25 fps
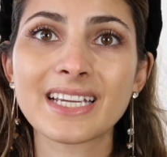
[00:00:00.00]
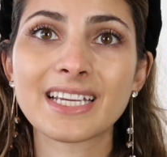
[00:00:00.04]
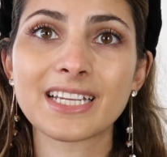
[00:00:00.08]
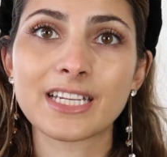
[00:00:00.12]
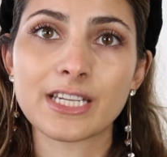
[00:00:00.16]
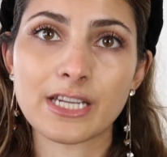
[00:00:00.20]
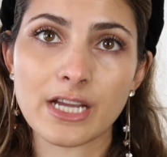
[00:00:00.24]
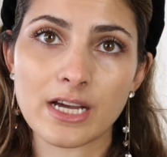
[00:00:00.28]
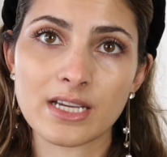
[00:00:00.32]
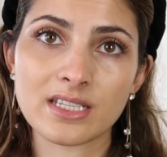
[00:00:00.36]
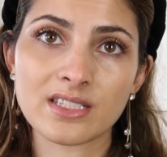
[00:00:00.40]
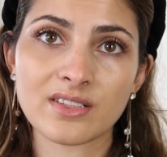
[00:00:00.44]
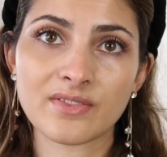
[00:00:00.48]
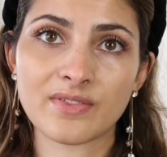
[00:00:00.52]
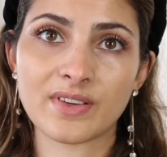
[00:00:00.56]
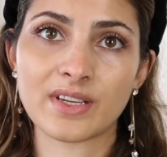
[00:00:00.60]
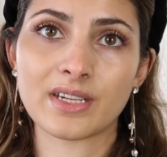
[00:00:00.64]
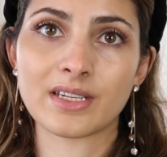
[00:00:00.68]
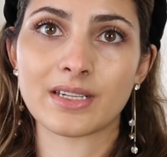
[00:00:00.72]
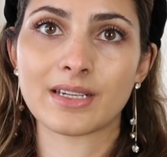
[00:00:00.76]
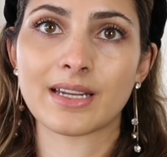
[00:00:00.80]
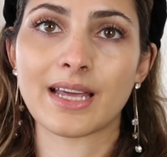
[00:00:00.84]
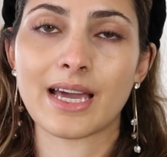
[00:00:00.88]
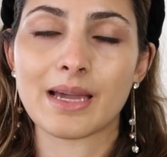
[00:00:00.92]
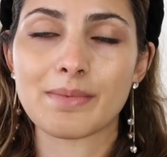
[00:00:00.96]
It does
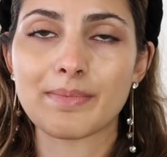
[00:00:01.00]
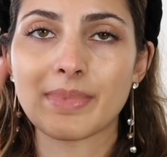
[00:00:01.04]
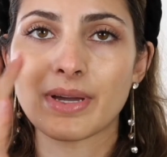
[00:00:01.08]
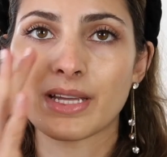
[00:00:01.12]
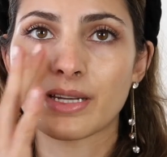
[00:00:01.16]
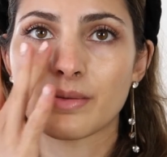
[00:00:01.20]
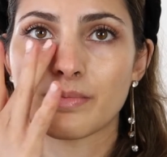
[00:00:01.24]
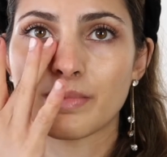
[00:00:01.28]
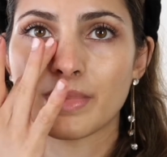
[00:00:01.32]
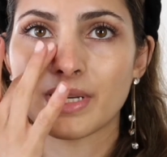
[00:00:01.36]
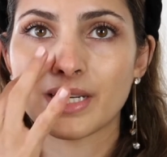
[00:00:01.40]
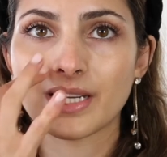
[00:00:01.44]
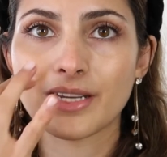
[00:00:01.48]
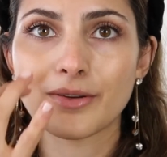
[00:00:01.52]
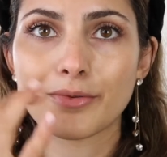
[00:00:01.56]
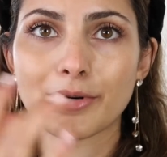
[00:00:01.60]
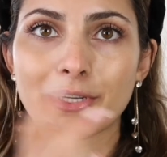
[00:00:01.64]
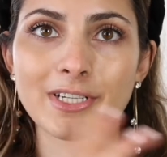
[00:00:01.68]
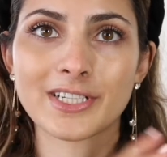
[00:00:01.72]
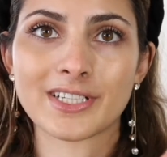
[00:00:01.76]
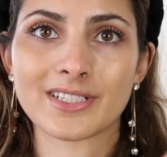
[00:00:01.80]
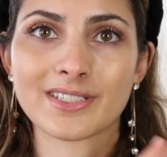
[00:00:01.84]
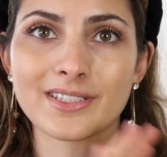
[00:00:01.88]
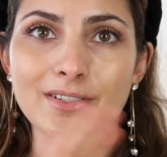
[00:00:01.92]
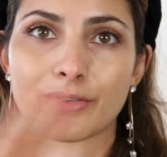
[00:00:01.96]
fit an iPad mini,
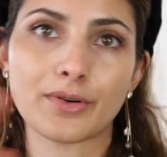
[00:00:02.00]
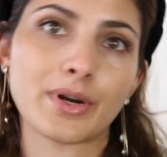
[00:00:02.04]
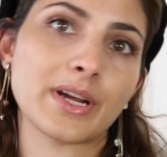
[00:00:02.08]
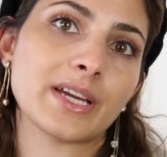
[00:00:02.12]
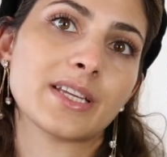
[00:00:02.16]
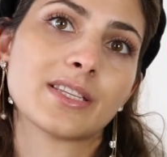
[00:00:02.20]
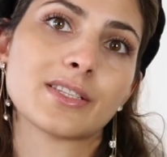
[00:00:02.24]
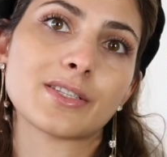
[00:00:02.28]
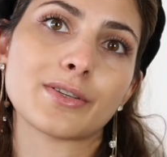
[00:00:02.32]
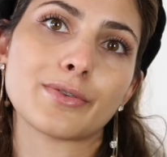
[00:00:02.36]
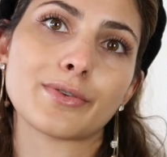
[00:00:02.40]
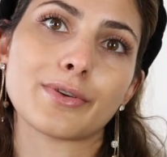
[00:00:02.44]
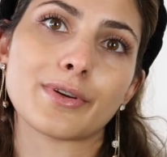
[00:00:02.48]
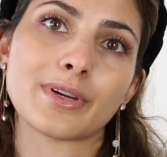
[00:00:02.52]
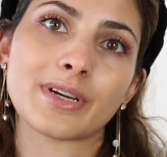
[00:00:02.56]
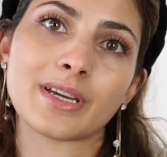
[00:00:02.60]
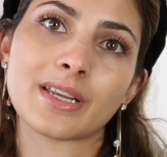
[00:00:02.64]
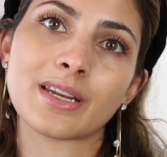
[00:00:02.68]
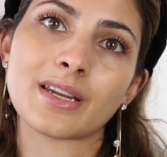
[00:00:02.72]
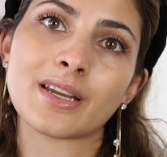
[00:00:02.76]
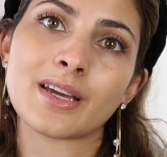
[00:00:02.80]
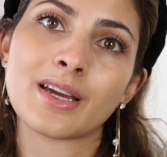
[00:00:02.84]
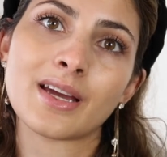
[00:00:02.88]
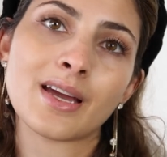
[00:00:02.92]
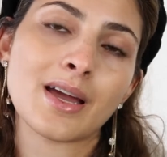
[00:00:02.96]
which is great, so you can